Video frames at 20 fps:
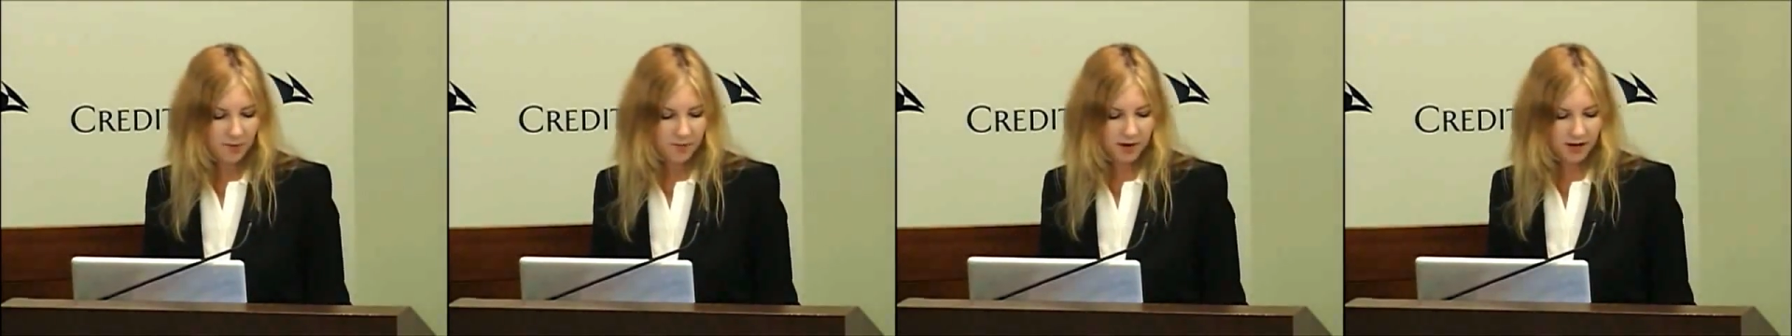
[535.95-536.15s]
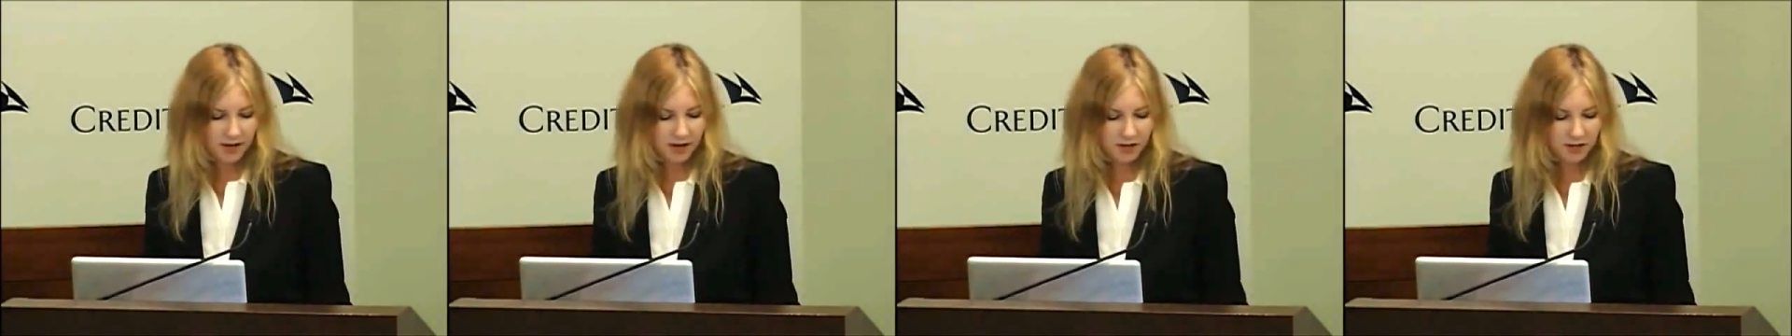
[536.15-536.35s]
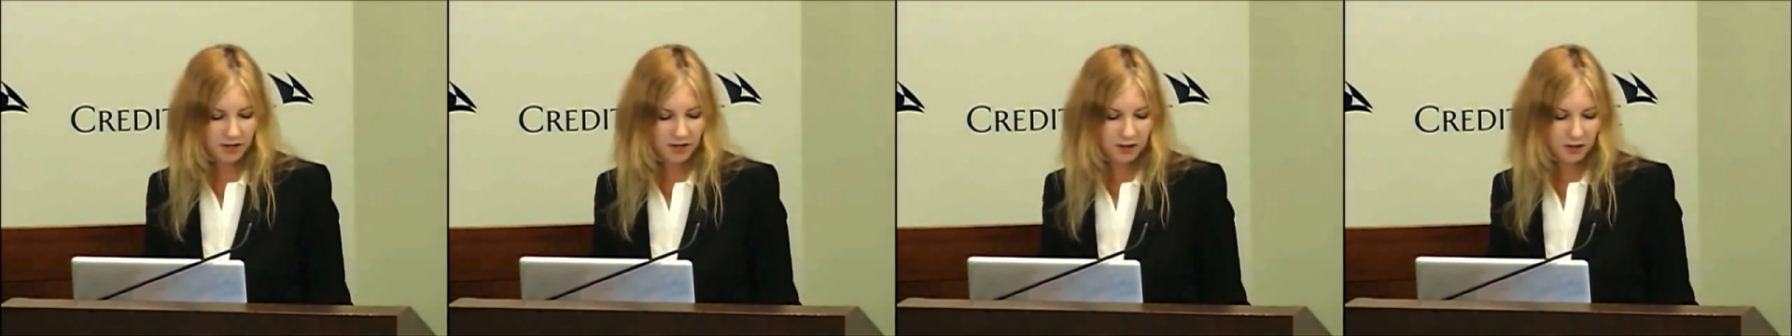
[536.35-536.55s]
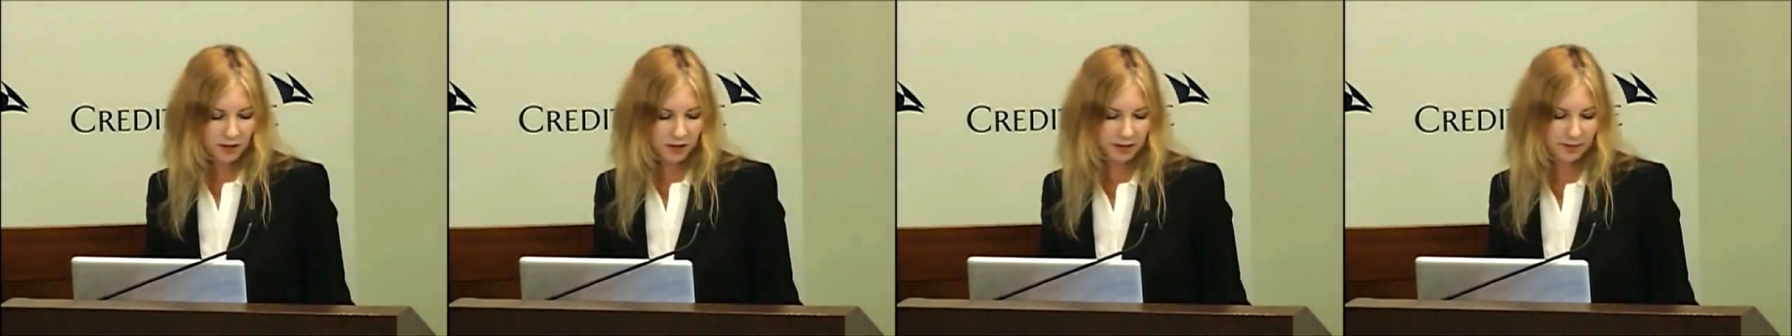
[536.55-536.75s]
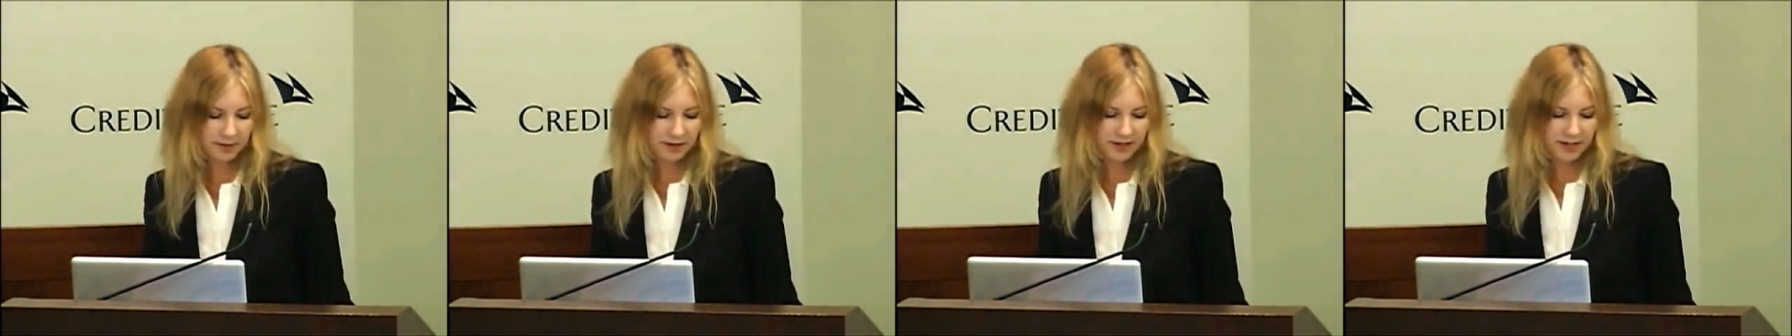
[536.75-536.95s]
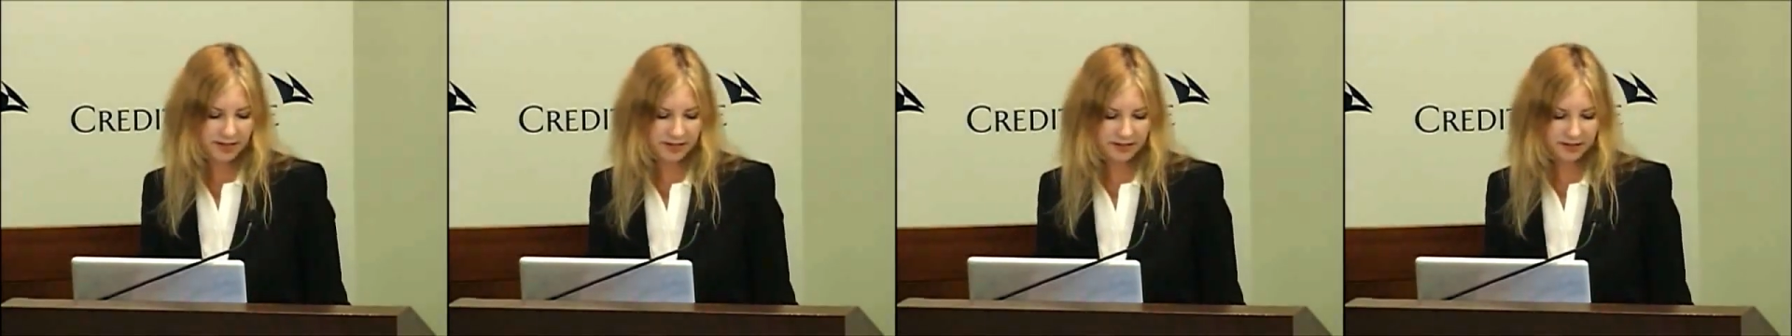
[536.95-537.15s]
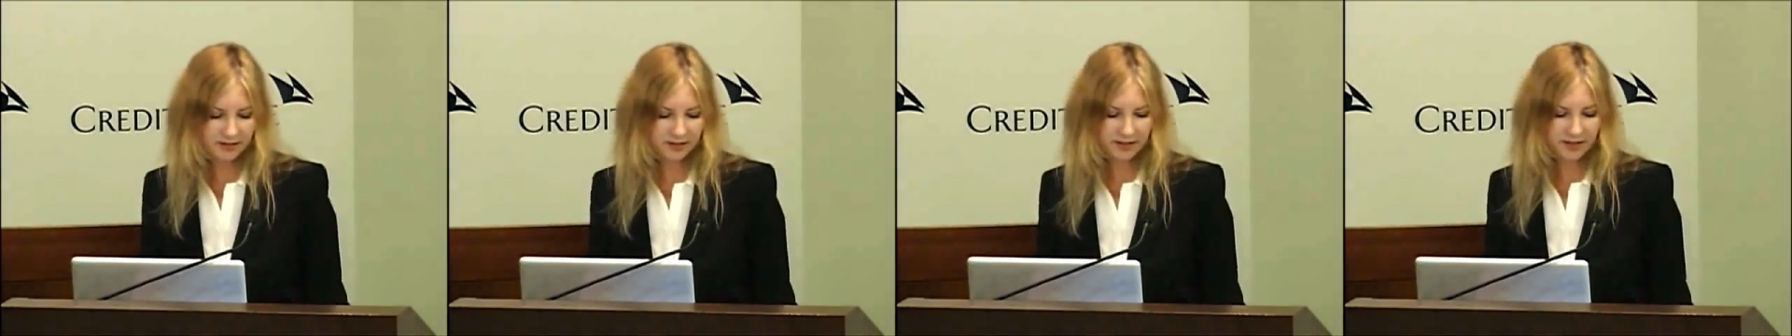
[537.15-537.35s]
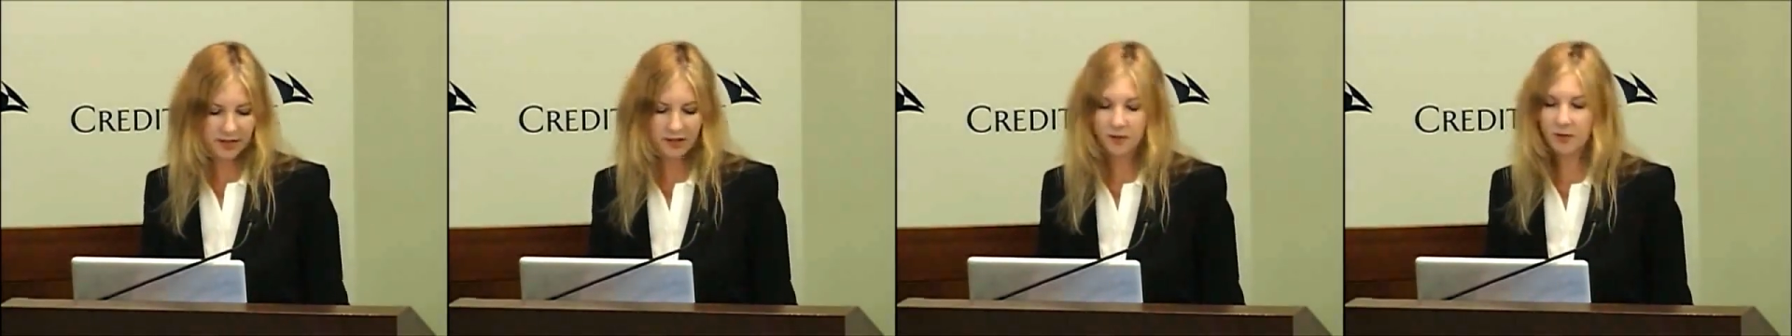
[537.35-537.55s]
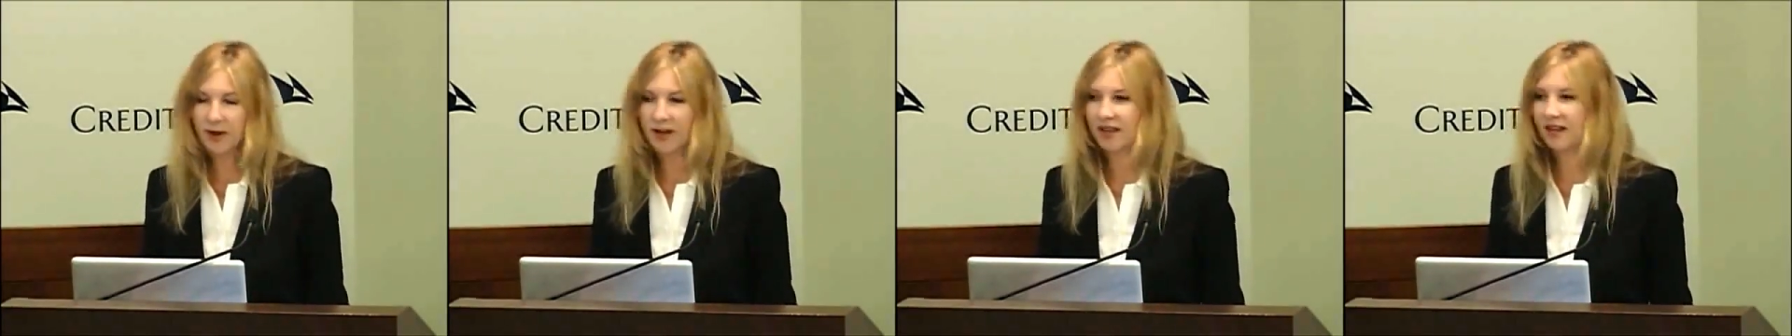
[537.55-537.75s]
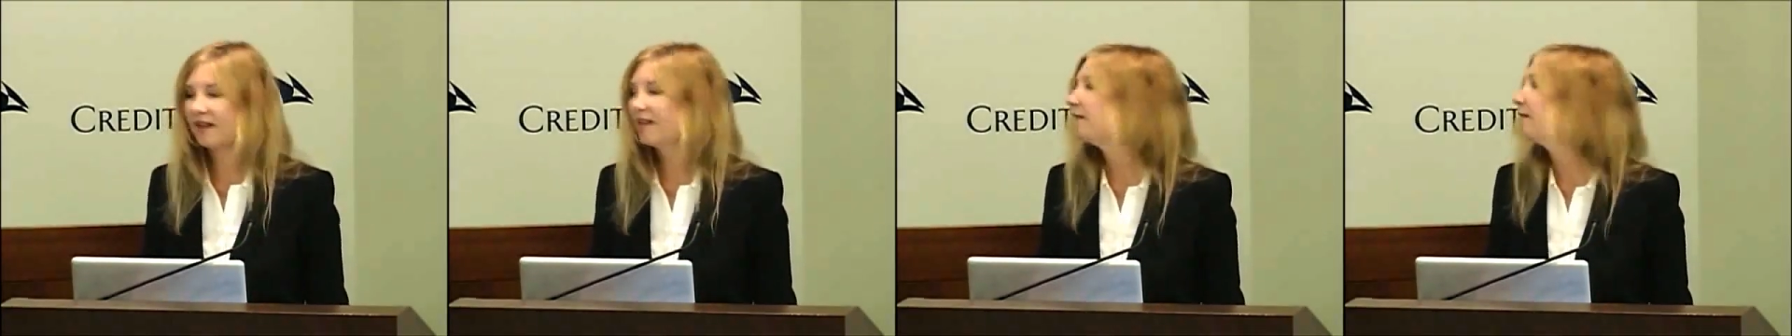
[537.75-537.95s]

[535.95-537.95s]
but our user experience is what